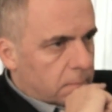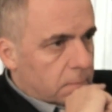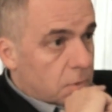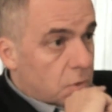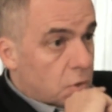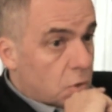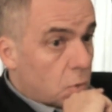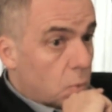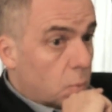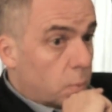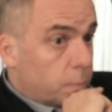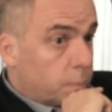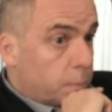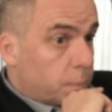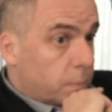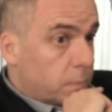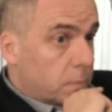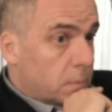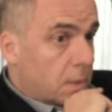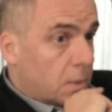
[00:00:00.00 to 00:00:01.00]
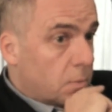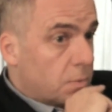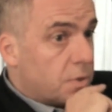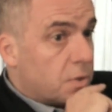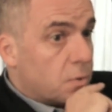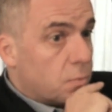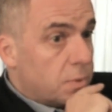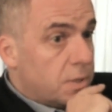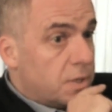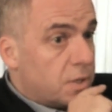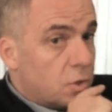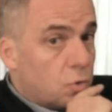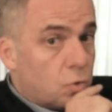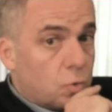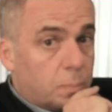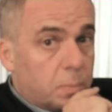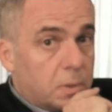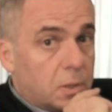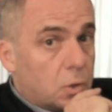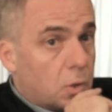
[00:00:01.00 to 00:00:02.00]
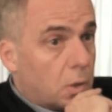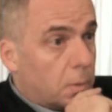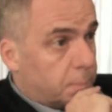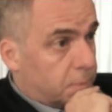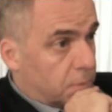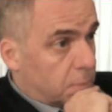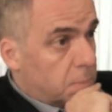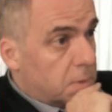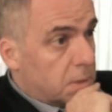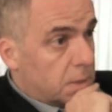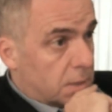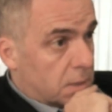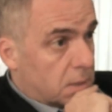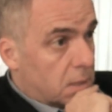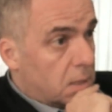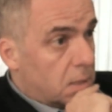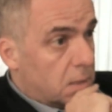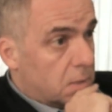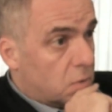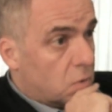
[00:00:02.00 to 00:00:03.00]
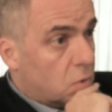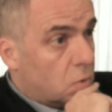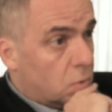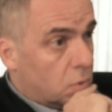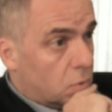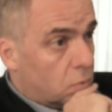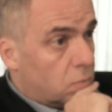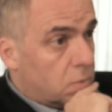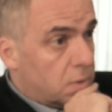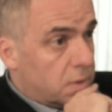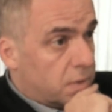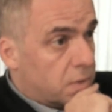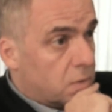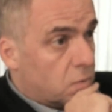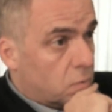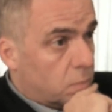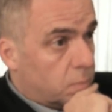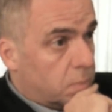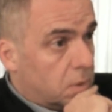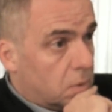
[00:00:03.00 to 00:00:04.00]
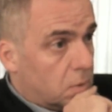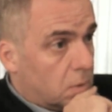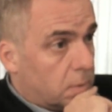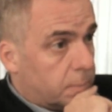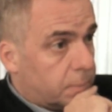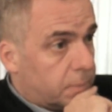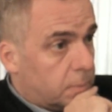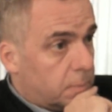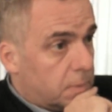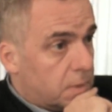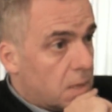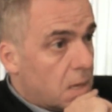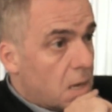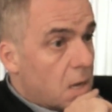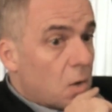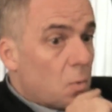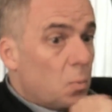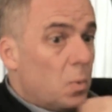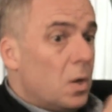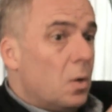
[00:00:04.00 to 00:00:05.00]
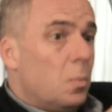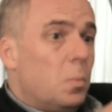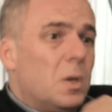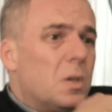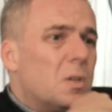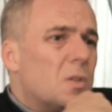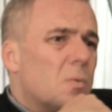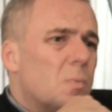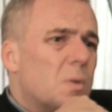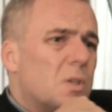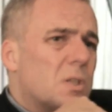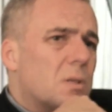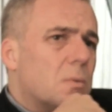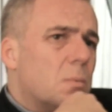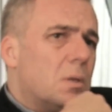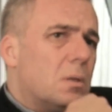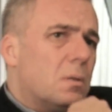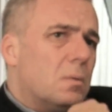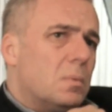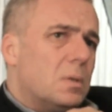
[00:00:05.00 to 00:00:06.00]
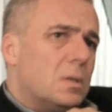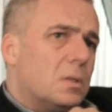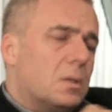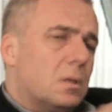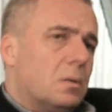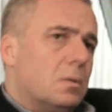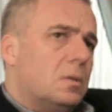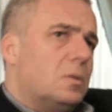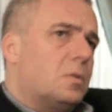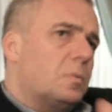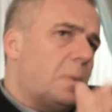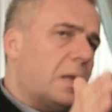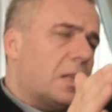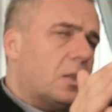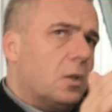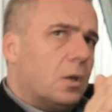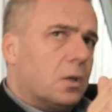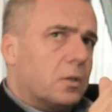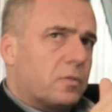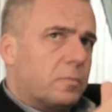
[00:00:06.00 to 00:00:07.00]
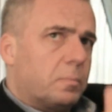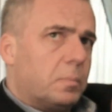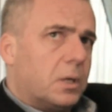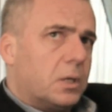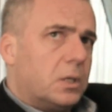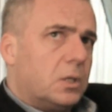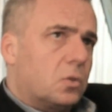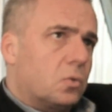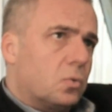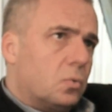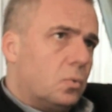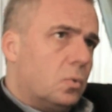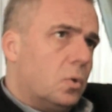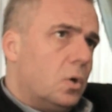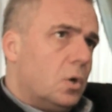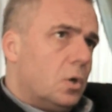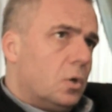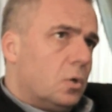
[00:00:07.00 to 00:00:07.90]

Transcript: So there is a reason to be an optimist. It's a good reason to be an optimist. We spend lots of money to